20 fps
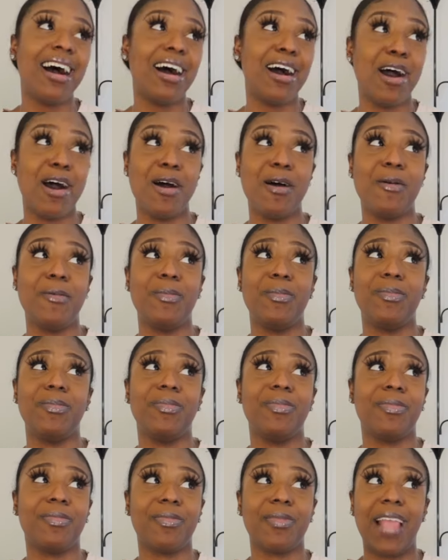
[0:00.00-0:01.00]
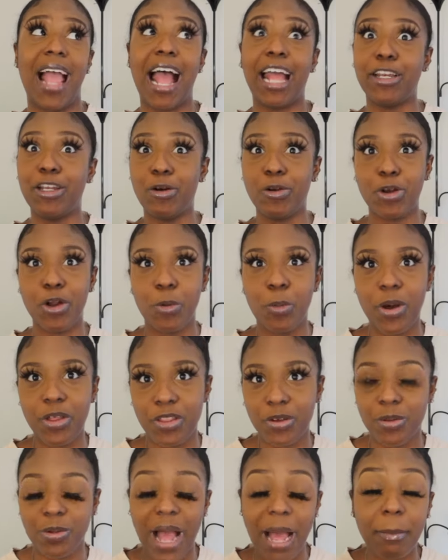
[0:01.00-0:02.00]
I don't know
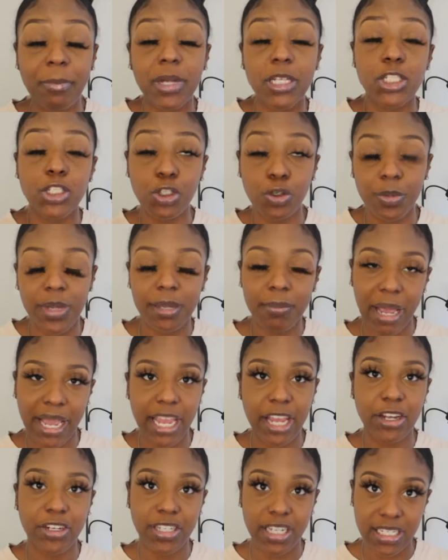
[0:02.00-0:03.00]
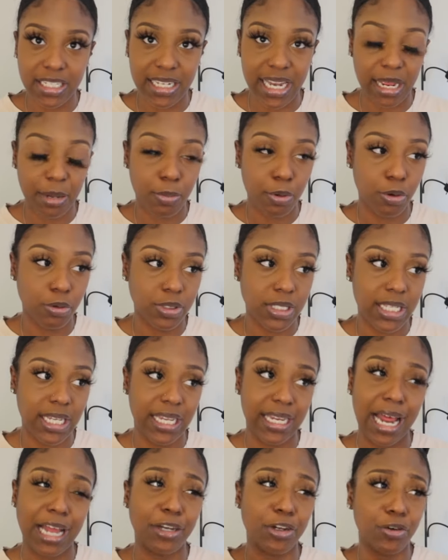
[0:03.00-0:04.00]
I'm assuming my hair does like
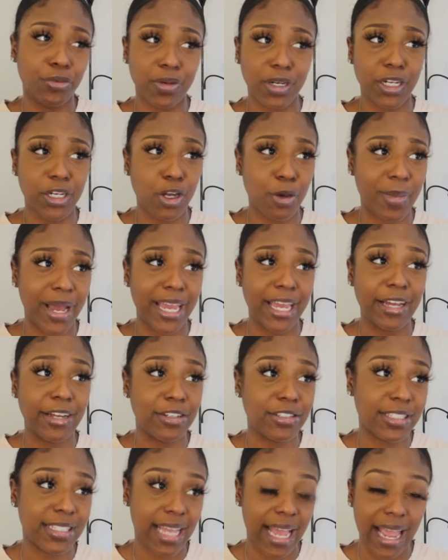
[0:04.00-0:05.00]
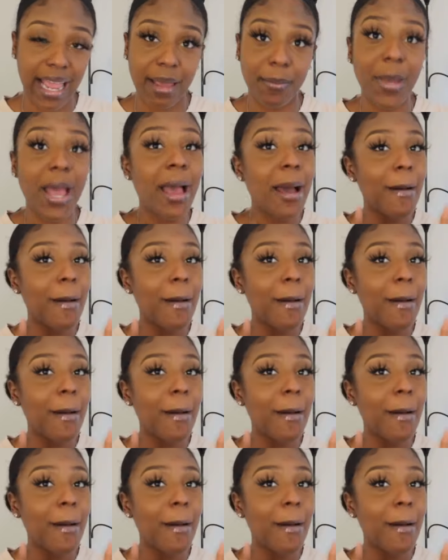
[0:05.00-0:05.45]
protein. I don't really know my hair type.